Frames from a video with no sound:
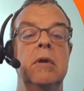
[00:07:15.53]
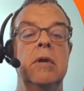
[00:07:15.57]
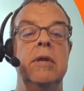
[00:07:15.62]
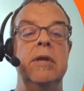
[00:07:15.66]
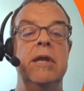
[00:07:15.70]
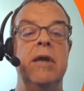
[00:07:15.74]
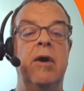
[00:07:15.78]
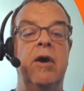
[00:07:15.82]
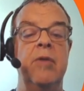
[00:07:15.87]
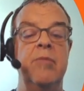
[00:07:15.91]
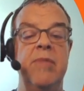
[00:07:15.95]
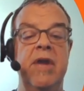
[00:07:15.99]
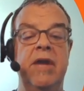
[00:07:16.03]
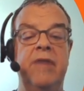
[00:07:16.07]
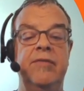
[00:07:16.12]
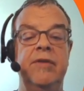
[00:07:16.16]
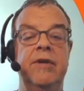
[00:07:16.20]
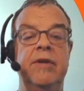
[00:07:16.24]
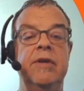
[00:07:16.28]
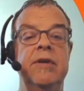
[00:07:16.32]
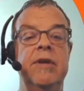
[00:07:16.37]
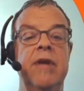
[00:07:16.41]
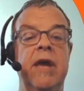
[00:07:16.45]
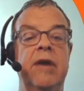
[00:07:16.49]
Now I make
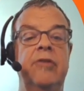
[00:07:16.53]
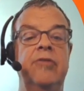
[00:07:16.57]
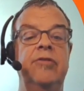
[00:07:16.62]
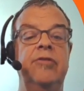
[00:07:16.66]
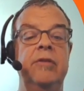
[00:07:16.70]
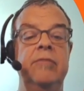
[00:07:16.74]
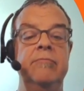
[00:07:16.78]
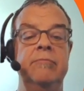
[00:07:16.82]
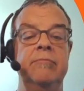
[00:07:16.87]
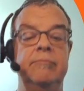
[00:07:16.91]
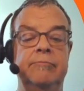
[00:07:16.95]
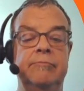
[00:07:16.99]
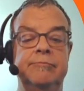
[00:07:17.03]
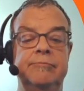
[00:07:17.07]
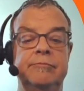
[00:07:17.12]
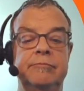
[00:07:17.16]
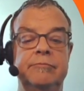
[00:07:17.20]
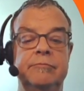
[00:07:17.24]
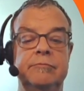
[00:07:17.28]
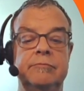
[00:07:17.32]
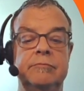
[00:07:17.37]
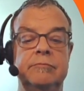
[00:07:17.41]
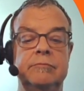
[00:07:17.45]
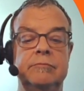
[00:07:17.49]
the connection,
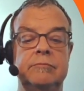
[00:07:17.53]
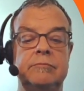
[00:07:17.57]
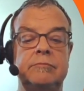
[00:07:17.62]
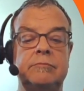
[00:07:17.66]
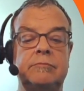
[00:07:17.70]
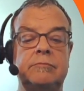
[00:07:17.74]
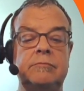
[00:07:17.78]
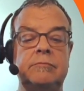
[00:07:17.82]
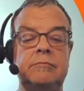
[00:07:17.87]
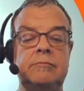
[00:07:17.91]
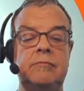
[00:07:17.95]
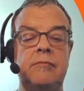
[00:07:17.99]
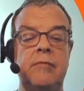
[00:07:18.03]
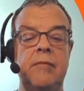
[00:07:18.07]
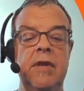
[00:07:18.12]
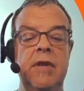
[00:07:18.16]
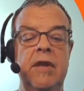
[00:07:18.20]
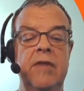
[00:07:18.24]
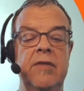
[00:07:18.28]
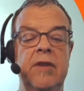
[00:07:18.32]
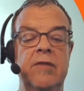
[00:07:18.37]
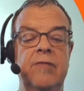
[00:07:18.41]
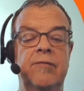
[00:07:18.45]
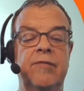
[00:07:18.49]

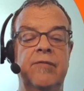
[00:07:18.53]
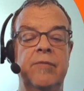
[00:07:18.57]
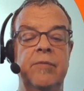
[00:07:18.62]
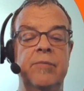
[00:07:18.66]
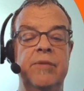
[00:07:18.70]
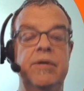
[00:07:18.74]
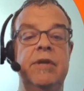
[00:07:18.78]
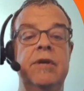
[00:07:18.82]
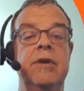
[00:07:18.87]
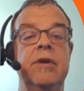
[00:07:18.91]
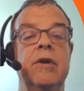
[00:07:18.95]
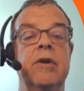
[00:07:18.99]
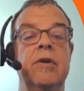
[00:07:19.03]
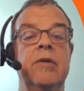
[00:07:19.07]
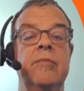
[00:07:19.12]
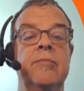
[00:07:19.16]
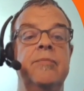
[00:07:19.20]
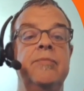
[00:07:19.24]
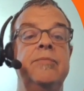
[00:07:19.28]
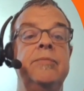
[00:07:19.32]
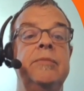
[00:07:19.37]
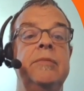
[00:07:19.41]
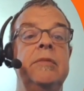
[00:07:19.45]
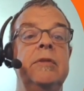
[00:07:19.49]
and then from here,
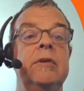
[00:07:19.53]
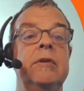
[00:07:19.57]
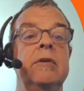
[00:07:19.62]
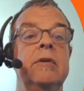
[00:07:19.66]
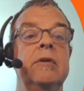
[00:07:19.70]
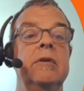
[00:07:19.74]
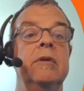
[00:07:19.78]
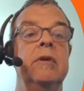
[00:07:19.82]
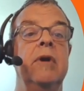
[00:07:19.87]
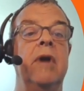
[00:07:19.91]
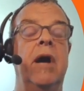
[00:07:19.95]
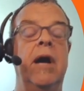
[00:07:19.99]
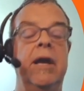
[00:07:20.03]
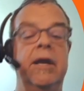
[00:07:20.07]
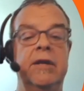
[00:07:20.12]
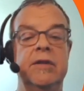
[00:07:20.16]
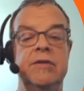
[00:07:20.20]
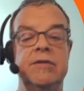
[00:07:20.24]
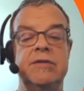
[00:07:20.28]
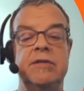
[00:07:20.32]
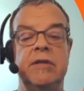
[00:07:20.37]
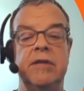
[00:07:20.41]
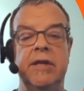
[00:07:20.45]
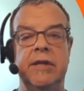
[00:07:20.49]
I
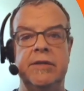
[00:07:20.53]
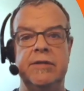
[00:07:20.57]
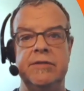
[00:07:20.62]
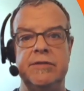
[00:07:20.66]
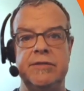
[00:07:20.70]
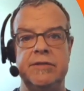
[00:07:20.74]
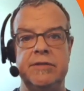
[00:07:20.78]
can select the